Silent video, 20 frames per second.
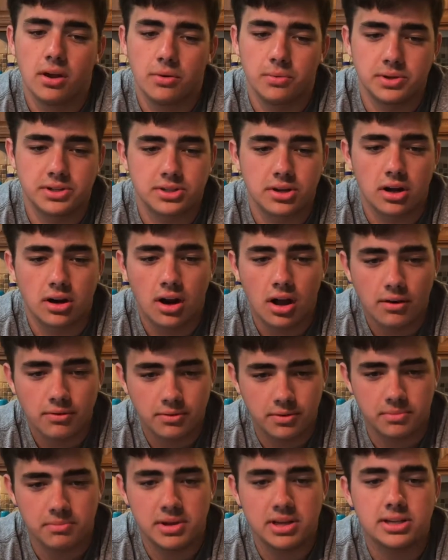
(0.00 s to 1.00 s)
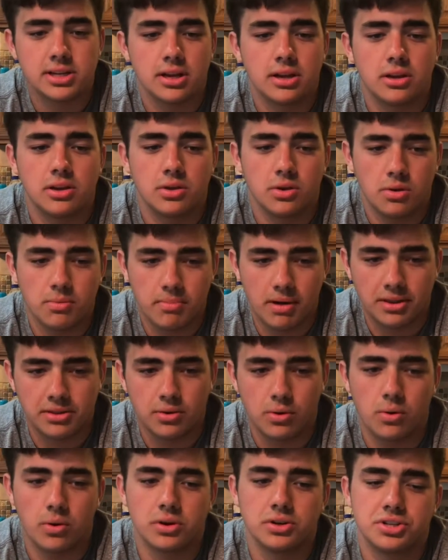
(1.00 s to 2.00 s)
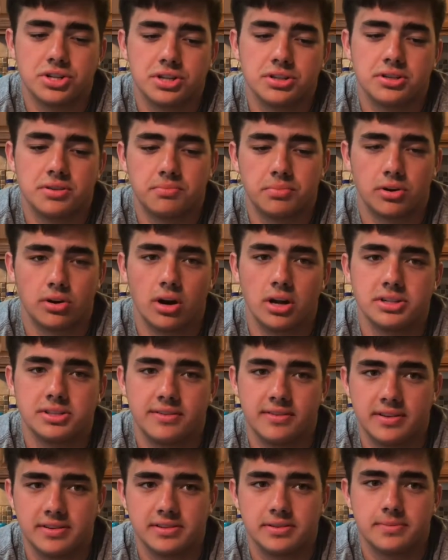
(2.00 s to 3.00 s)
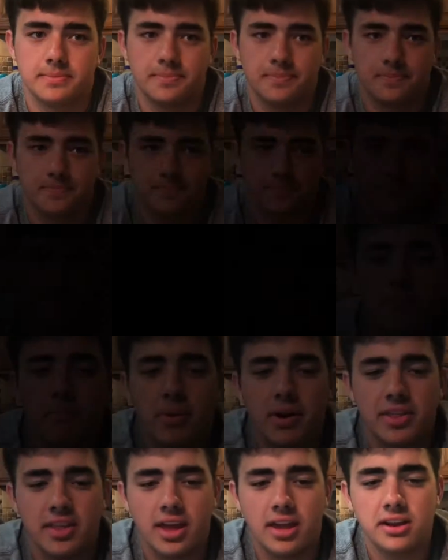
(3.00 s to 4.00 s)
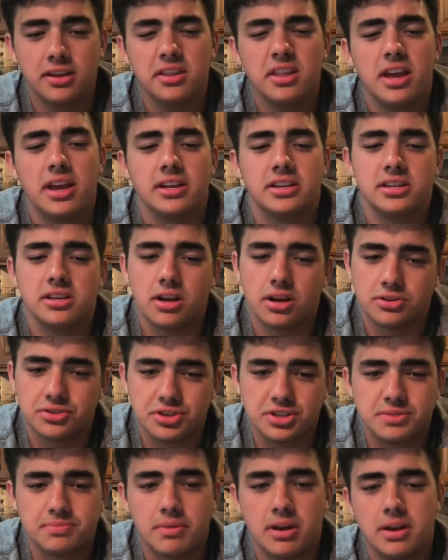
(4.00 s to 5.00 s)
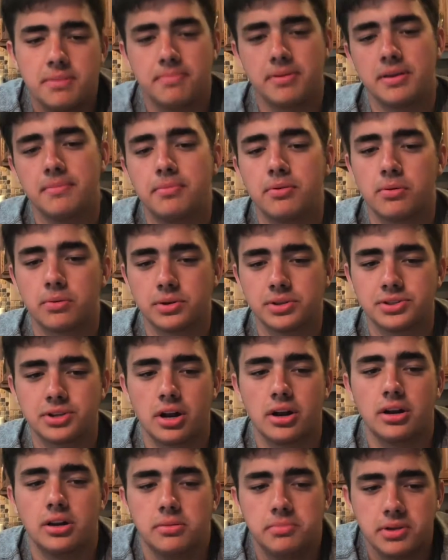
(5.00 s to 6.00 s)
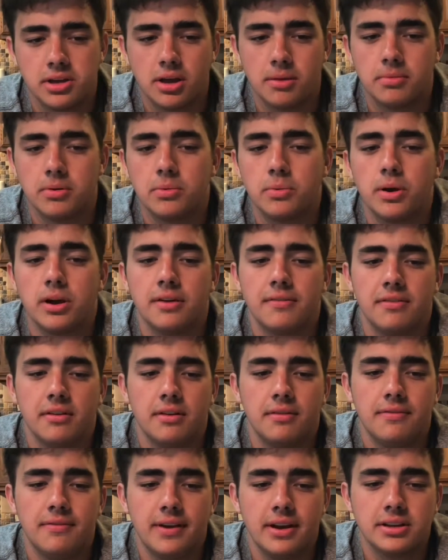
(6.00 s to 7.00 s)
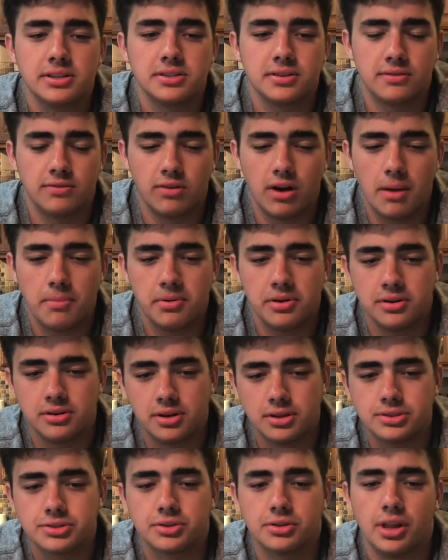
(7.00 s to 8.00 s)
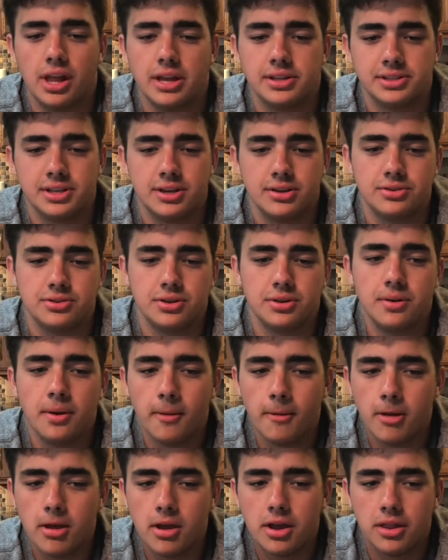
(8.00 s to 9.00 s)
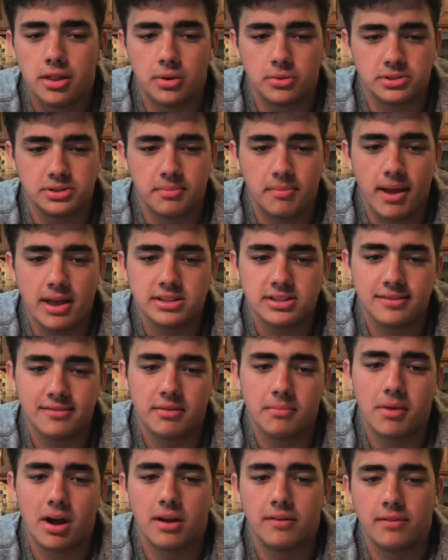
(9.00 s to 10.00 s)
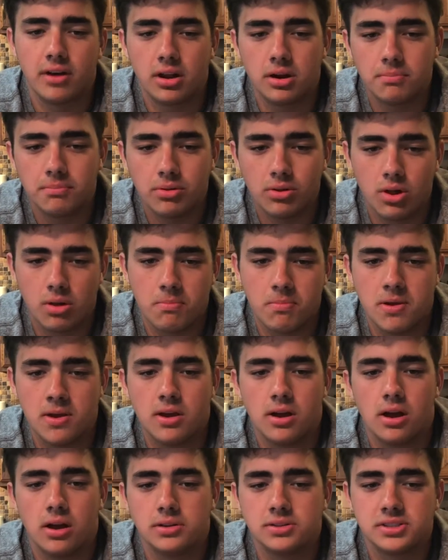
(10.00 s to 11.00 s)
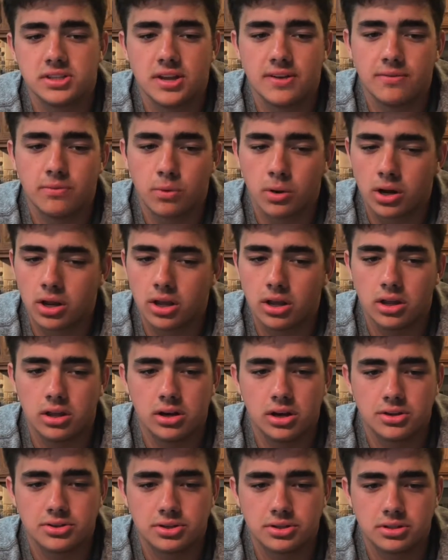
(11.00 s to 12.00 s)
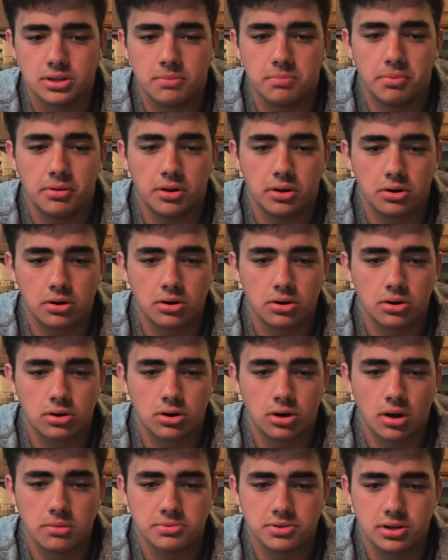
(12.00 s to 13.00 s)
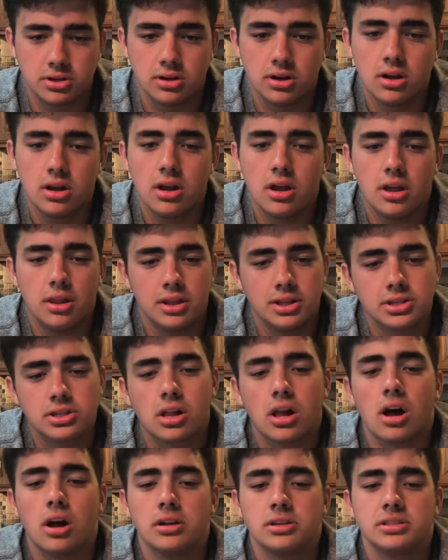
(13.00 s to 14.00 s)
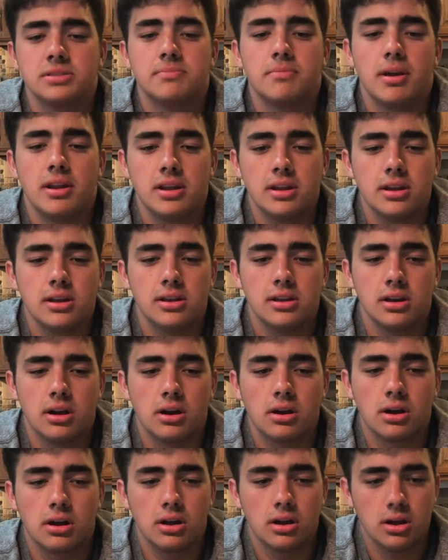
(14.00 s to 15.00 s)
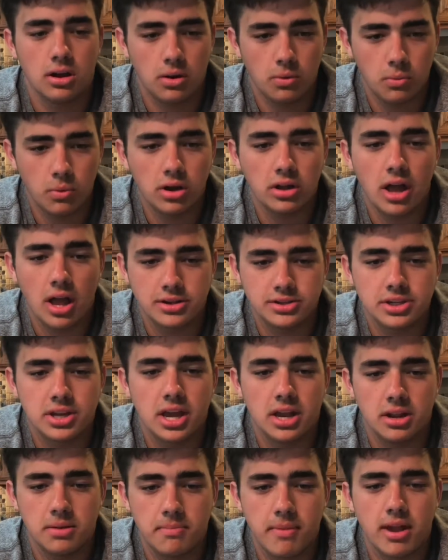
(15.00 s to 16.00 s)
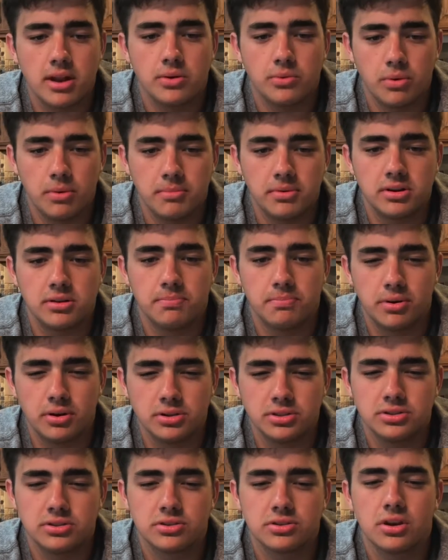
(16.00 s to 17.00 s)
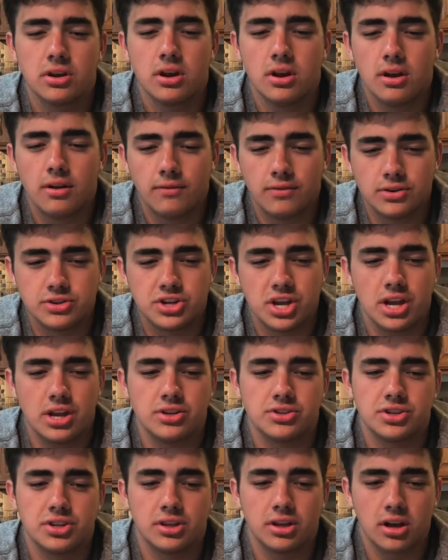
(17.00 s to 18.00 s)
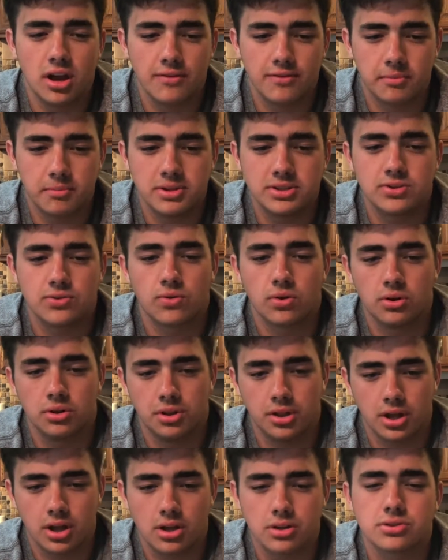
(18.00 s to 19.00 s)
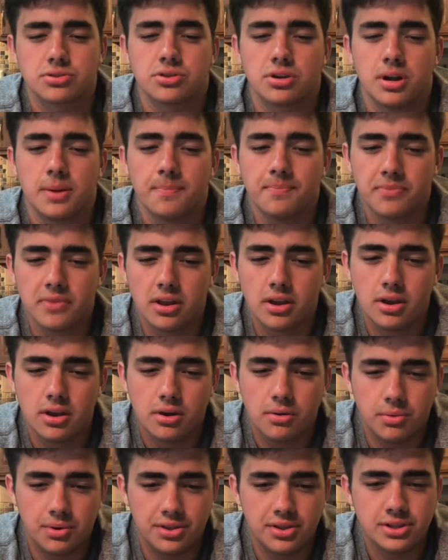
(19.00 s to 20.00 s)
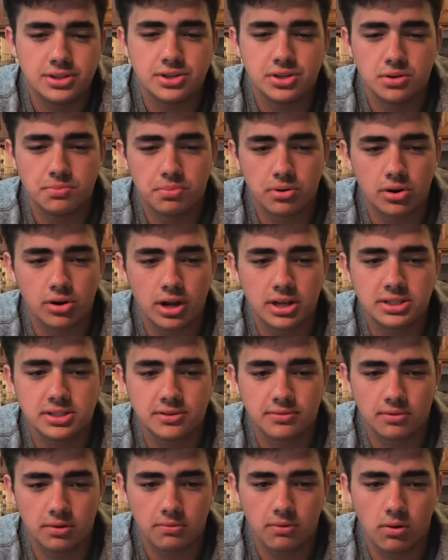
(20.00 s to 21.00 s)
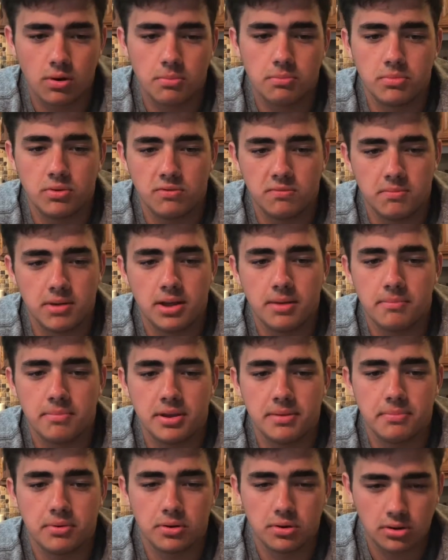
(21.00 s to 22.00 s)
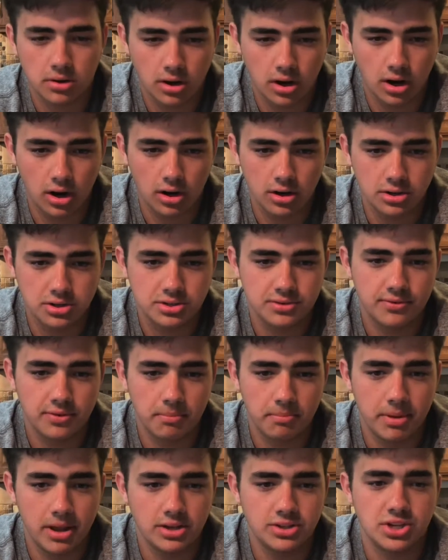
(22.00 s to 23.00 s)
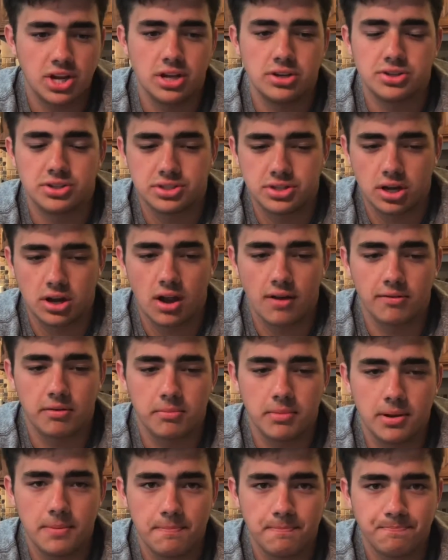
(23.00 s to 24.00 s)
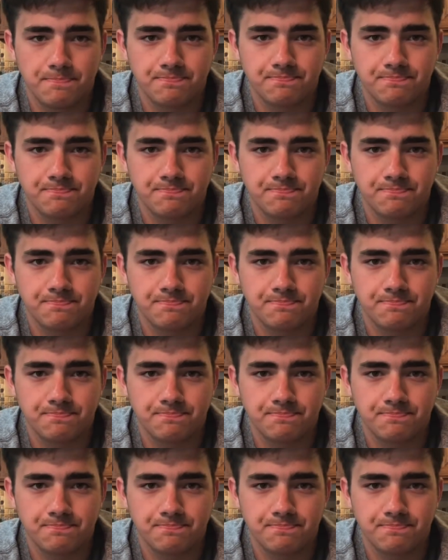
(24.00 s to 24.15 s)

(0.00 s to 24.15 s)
We start off with me telling you about the origins of progressivism. By the end of the 1800s, many people were starting to become aware of the effects of rapid industrialization. There was a massive amount of unemployment, unsafe working conditions, and political corruption. This caused many young, well-educated men and women to push for change in the government's role in the country. With this new progressive reform movement, people urged for big changes in government.